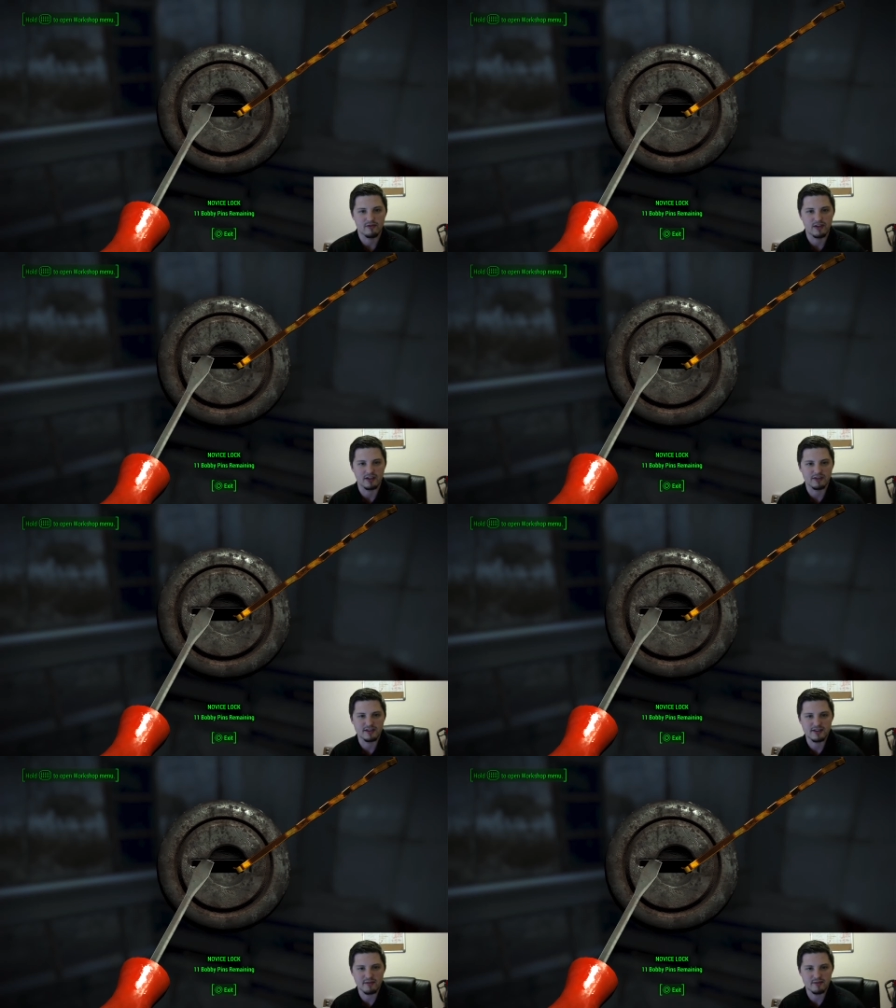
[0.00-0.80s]
not the
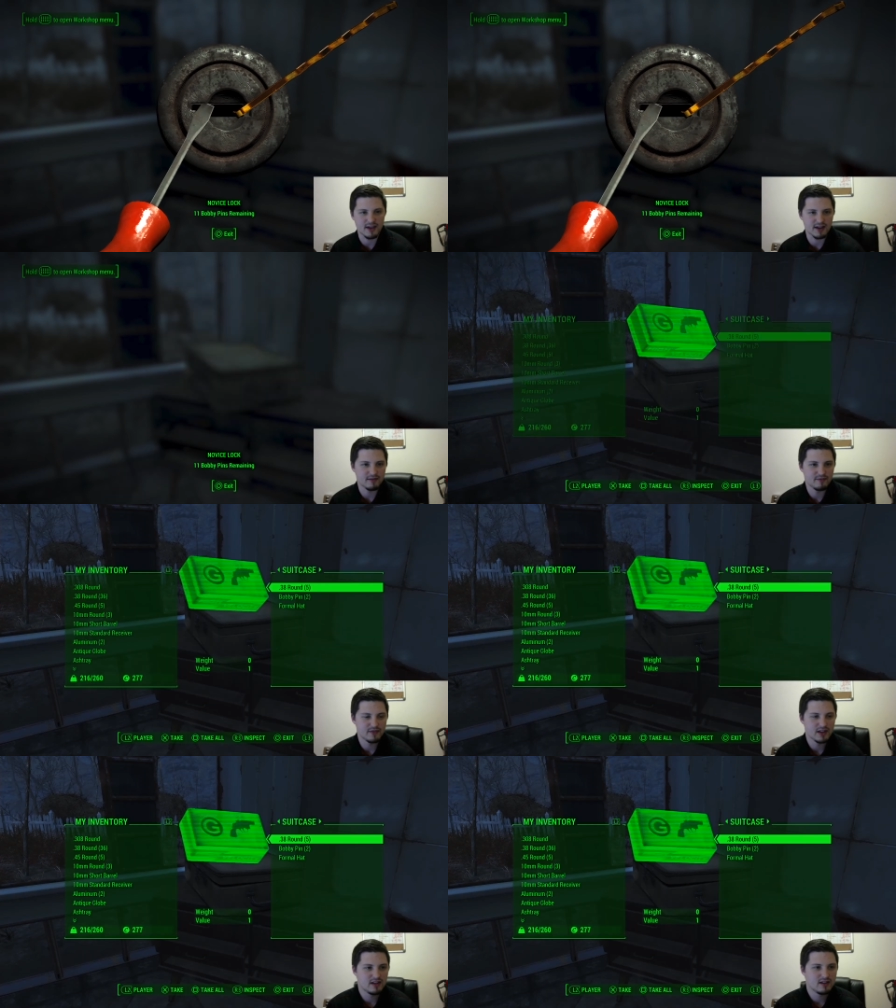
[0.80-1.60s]
same thing.
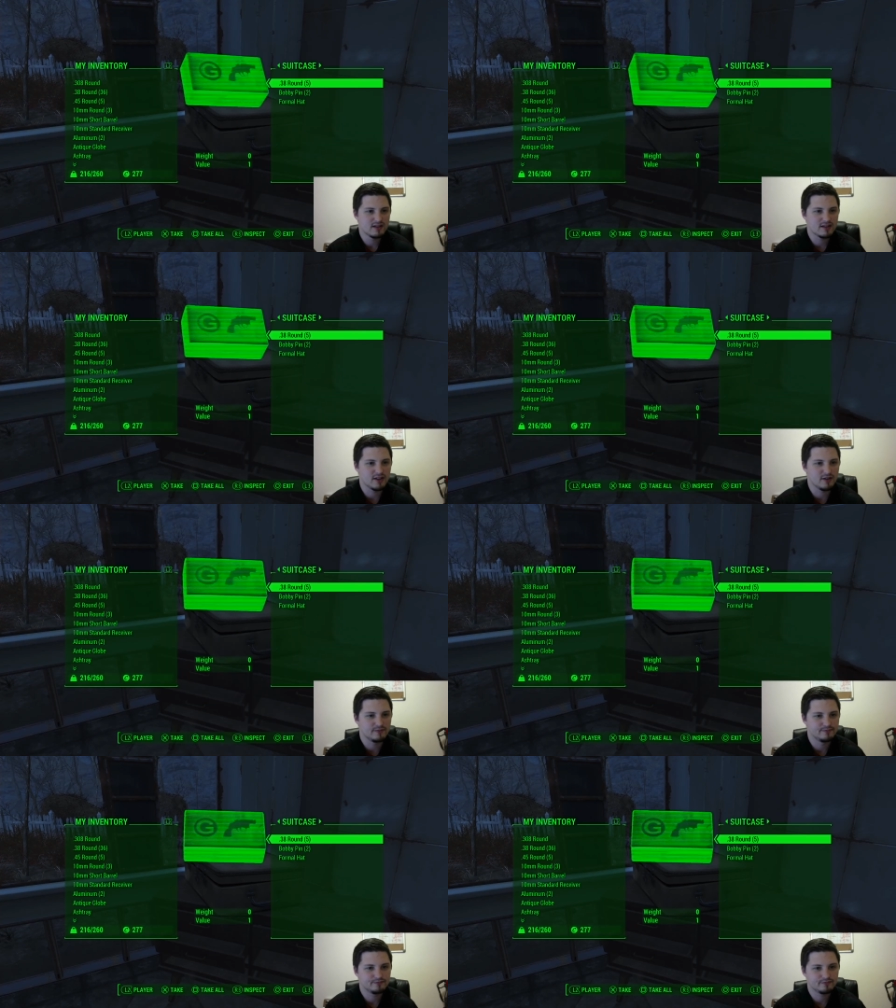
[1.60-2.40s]
So,
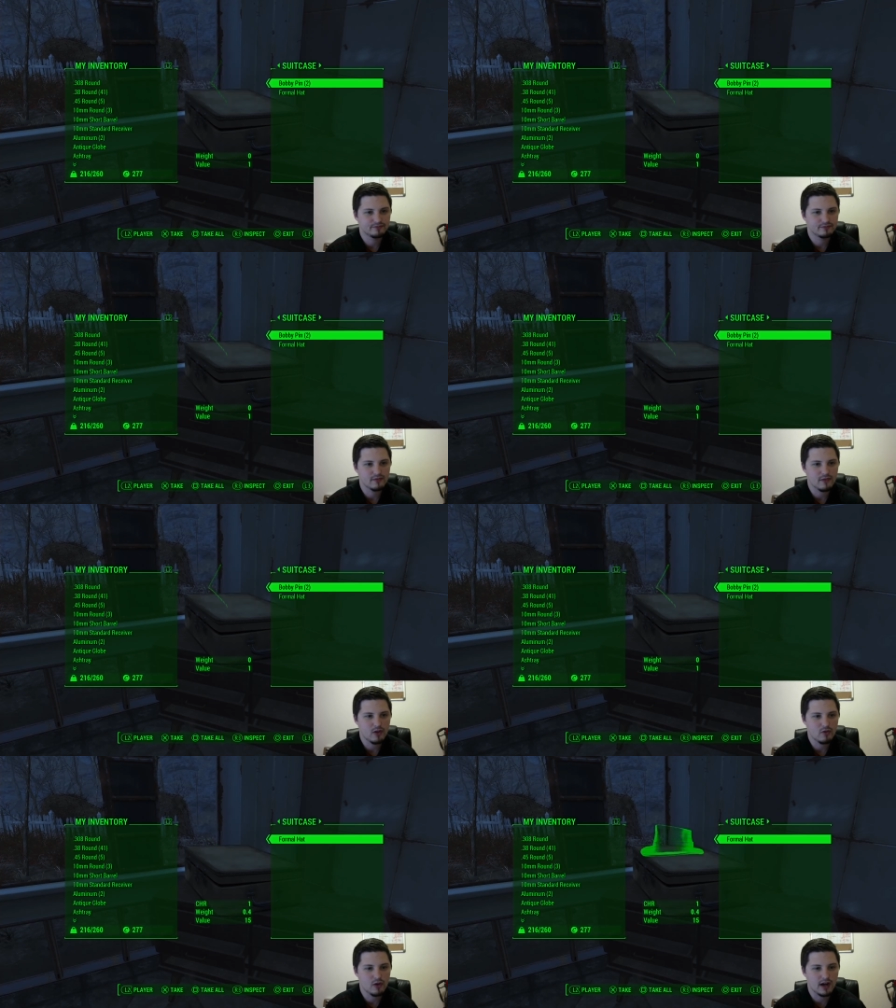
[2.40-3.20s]

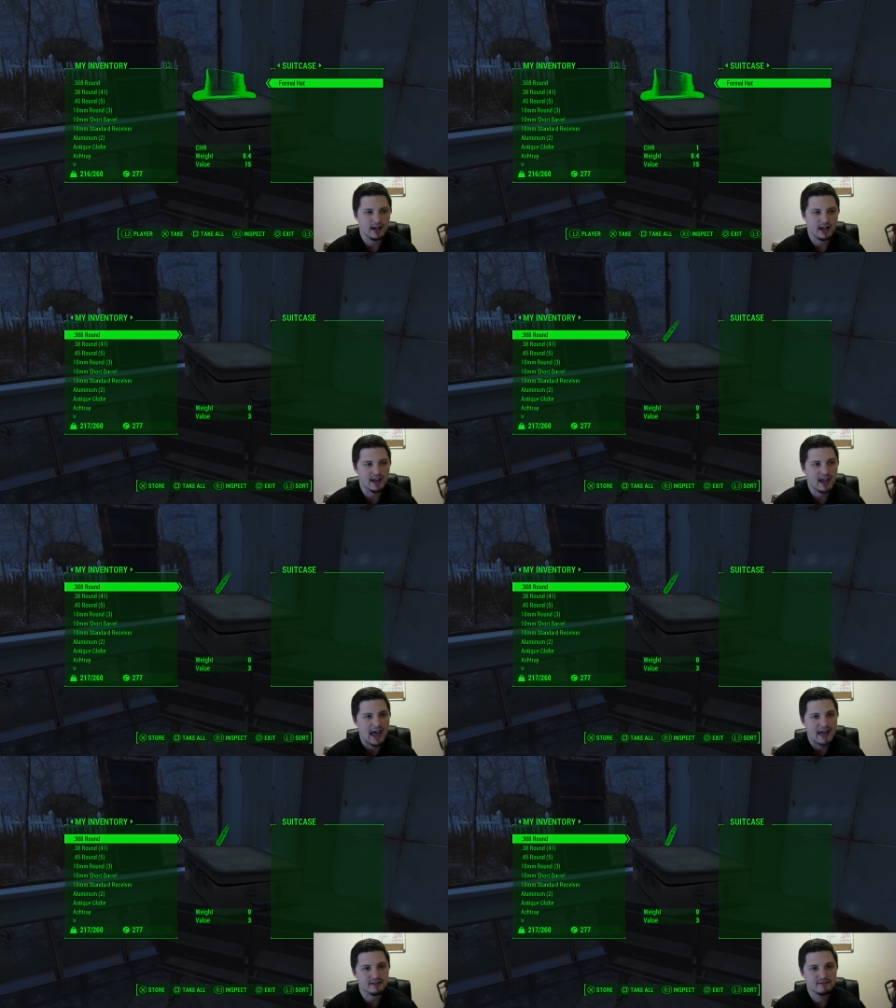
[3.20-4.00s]
ooh, I got a
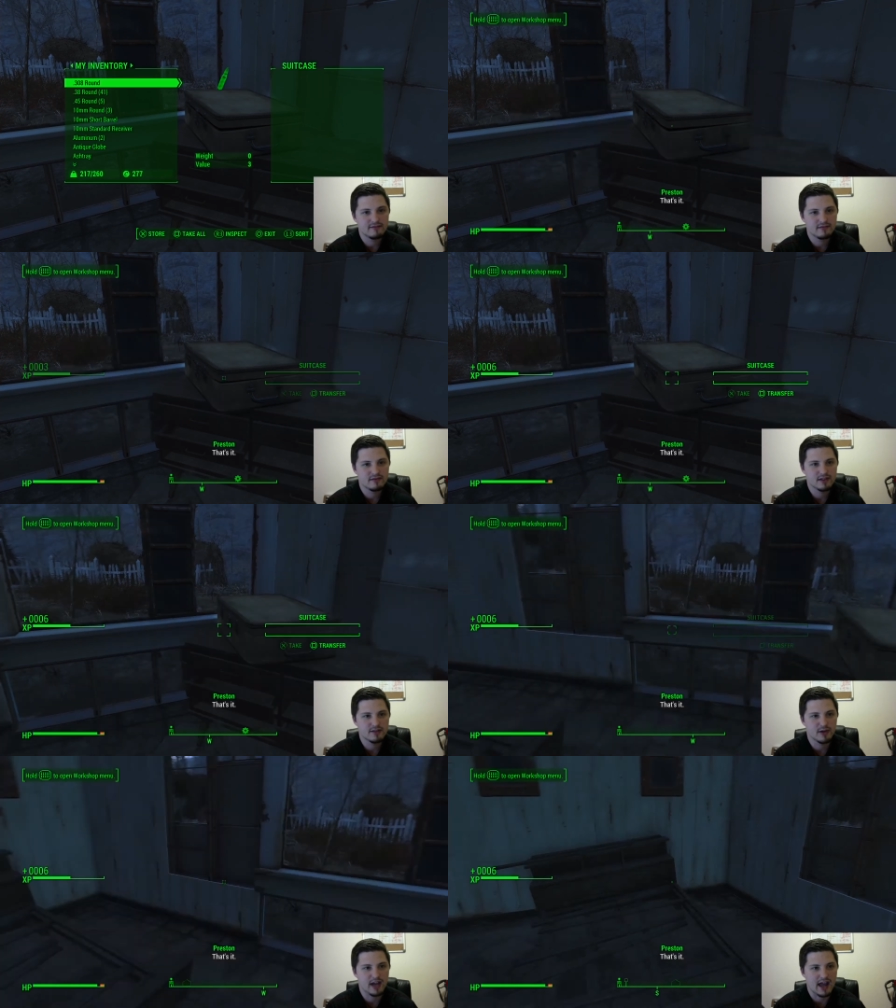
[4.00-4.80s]
hat.
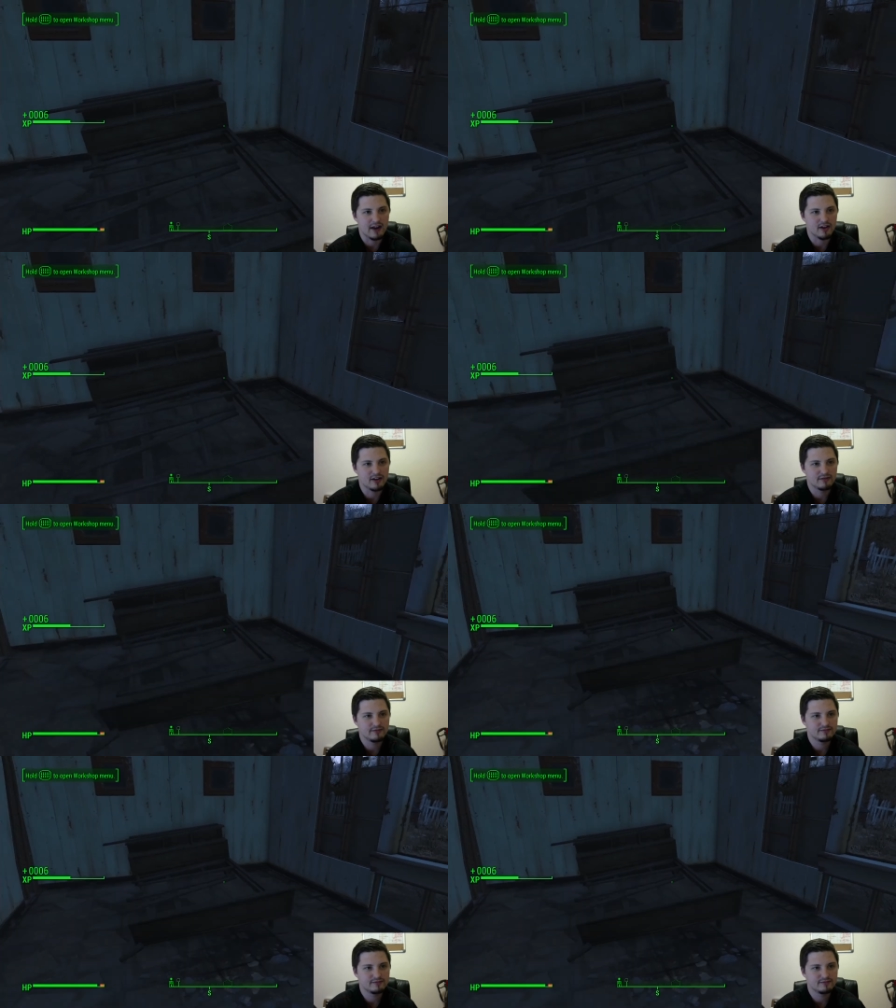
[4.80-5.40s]
Let's put a hat on.